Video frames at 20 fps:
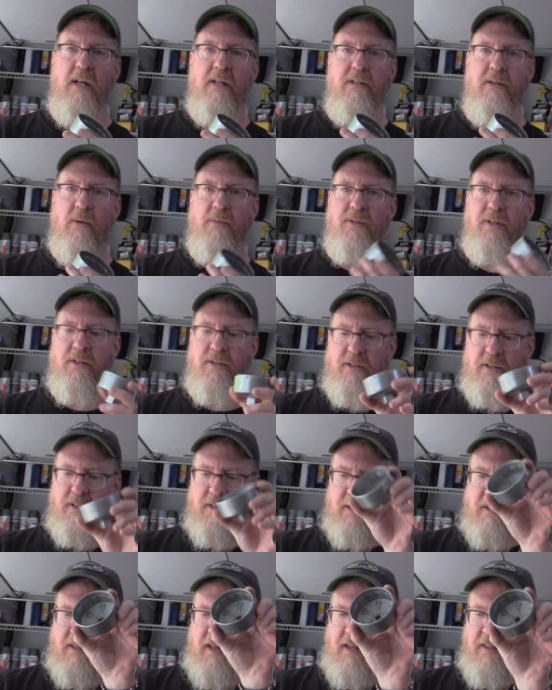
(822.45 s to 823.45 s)
Don't just
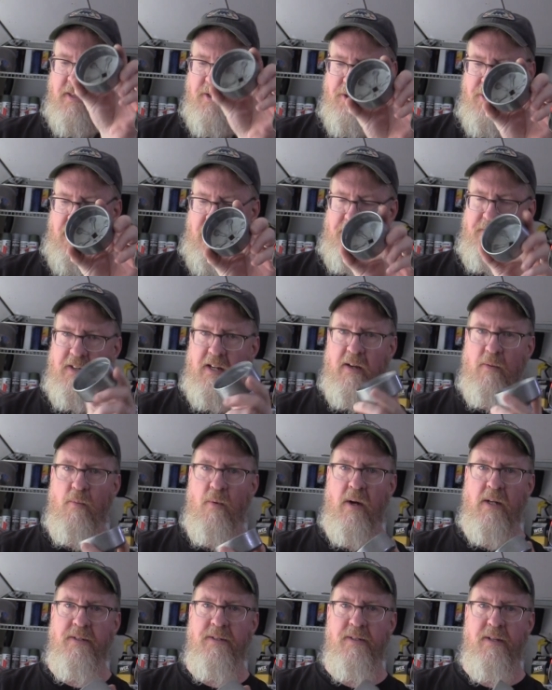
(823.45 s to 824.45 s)
think that you have to get
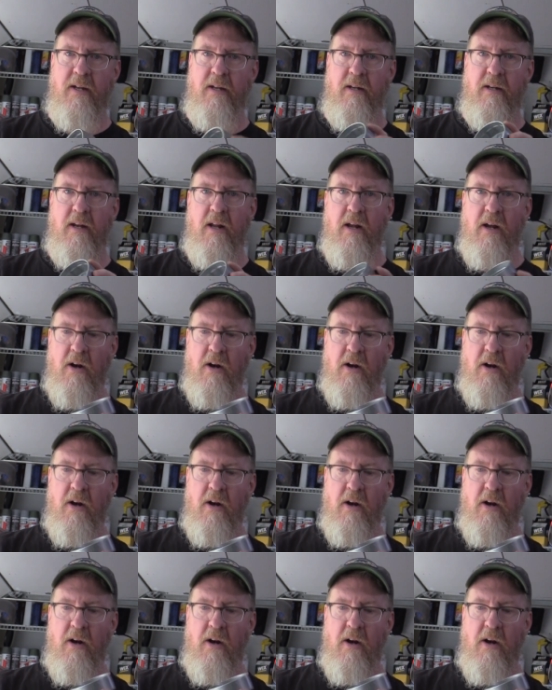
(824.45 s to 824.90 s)
ones that